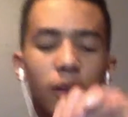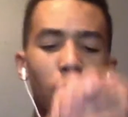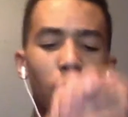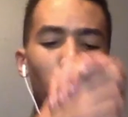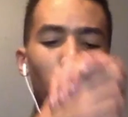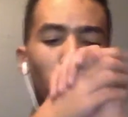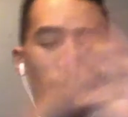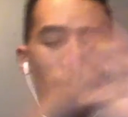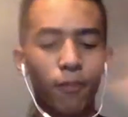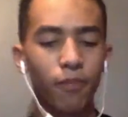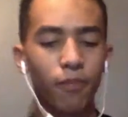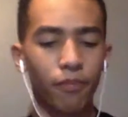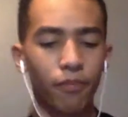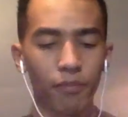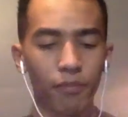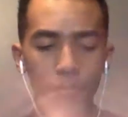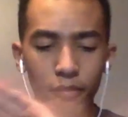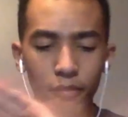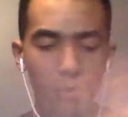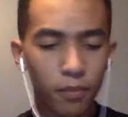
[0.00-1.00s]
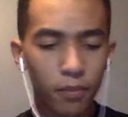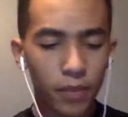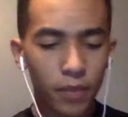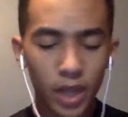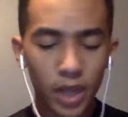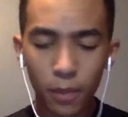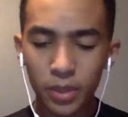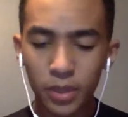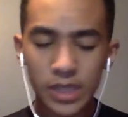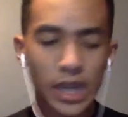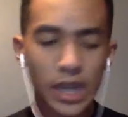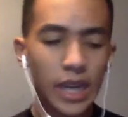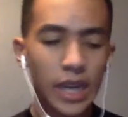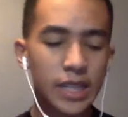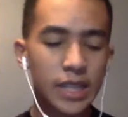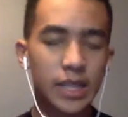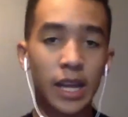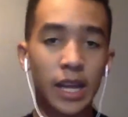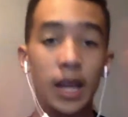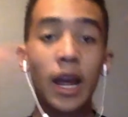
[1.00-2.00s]
But
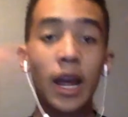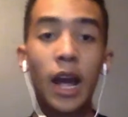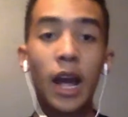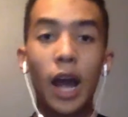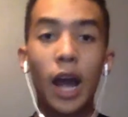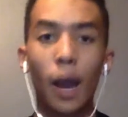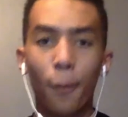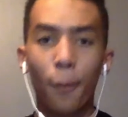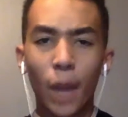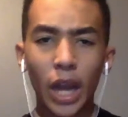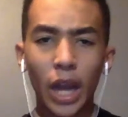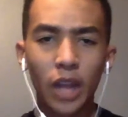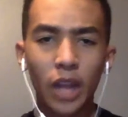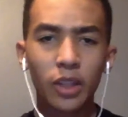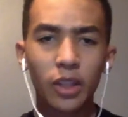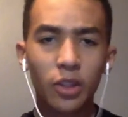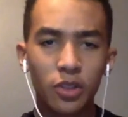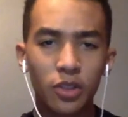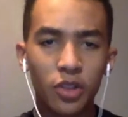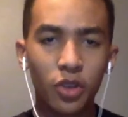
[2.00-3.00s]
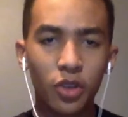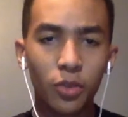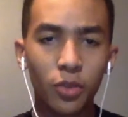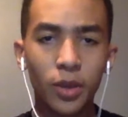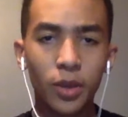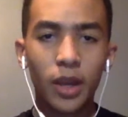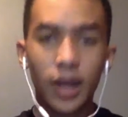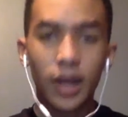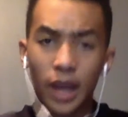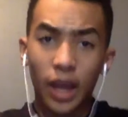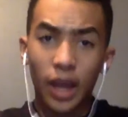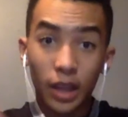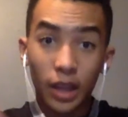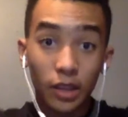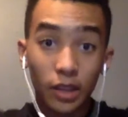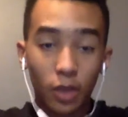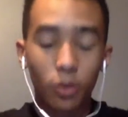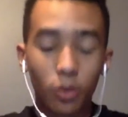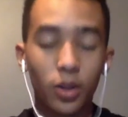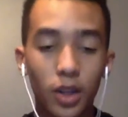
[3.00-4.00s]
besides that, I'm back on YouTube.
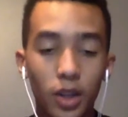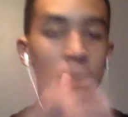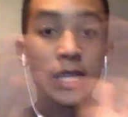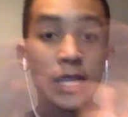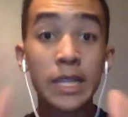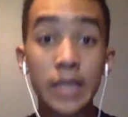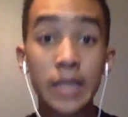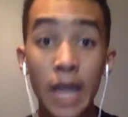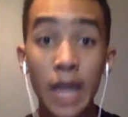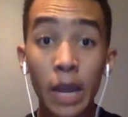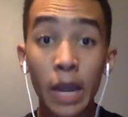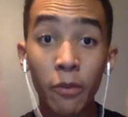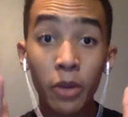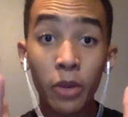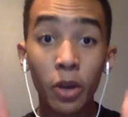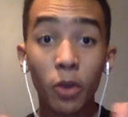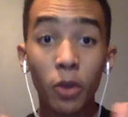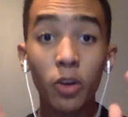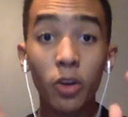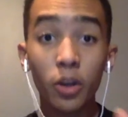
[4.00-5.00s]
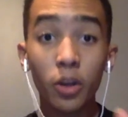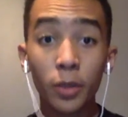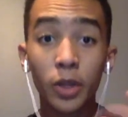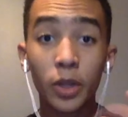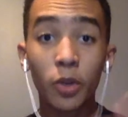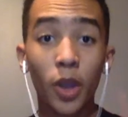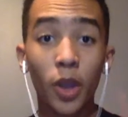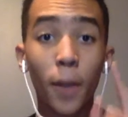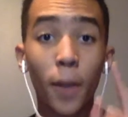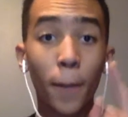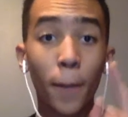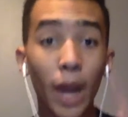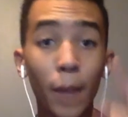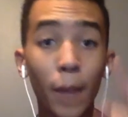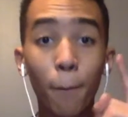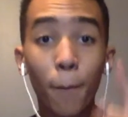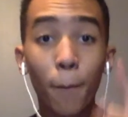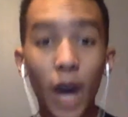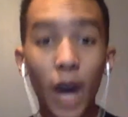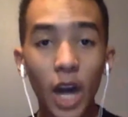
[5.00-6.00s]
Hello. Today we are going to be doing my
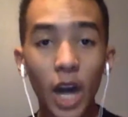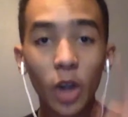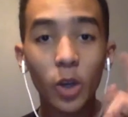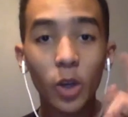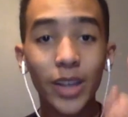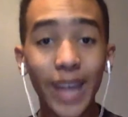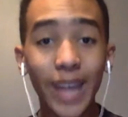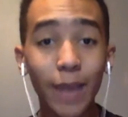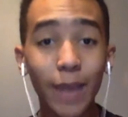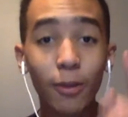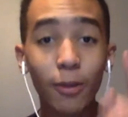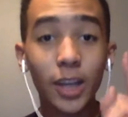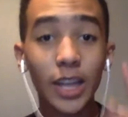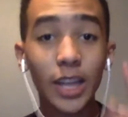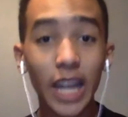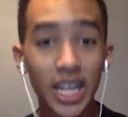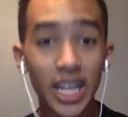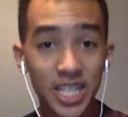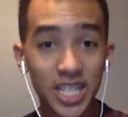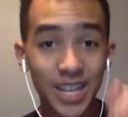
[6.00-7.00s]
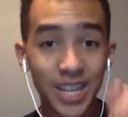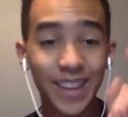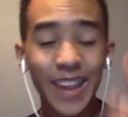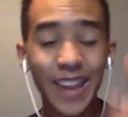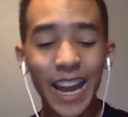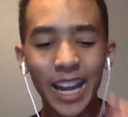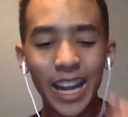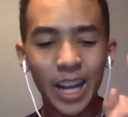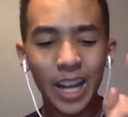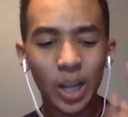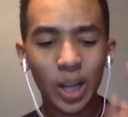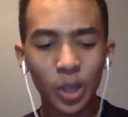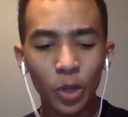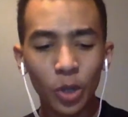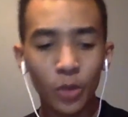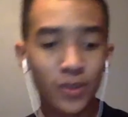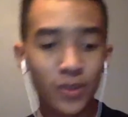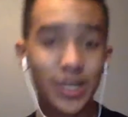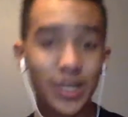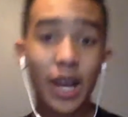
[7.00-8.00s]
modern game collection, and that
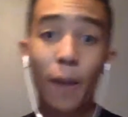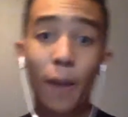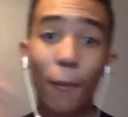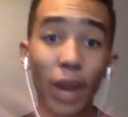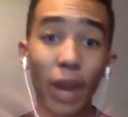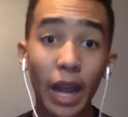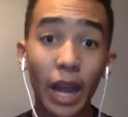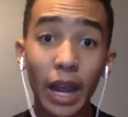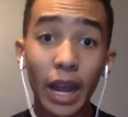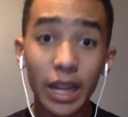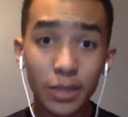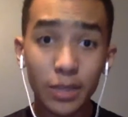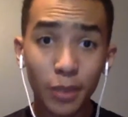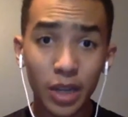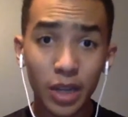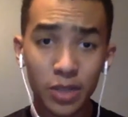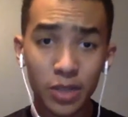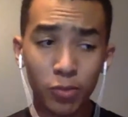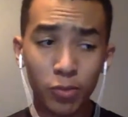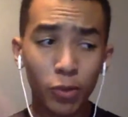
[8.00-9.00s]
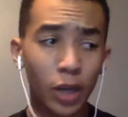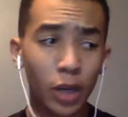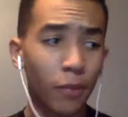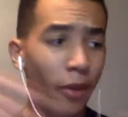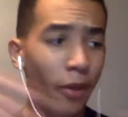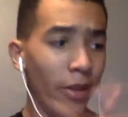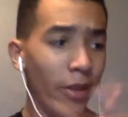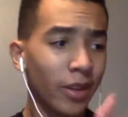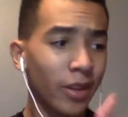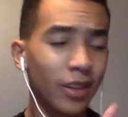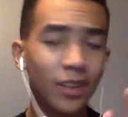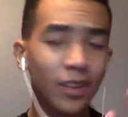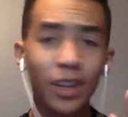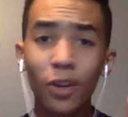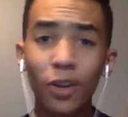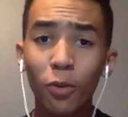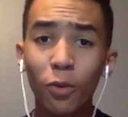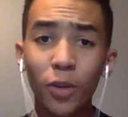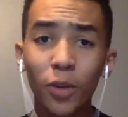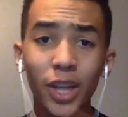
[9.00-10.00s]
includes my Xbox One, my
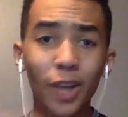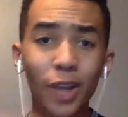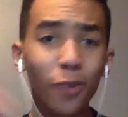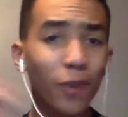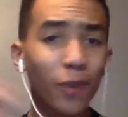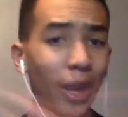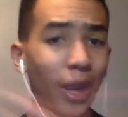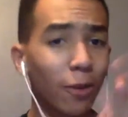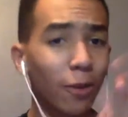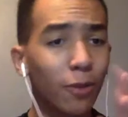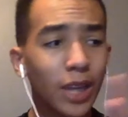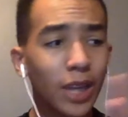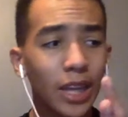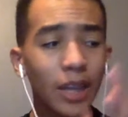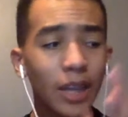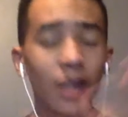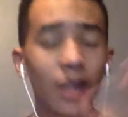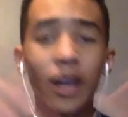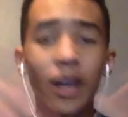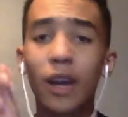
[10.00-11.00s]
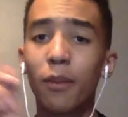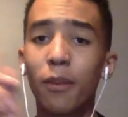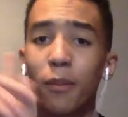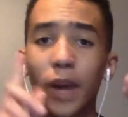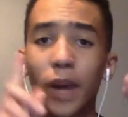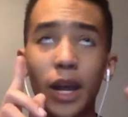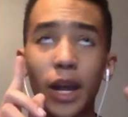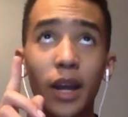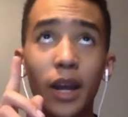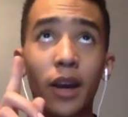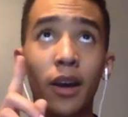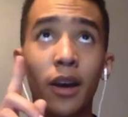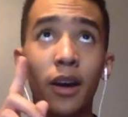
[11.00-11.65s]
Nintendo Wii U, my Wii, my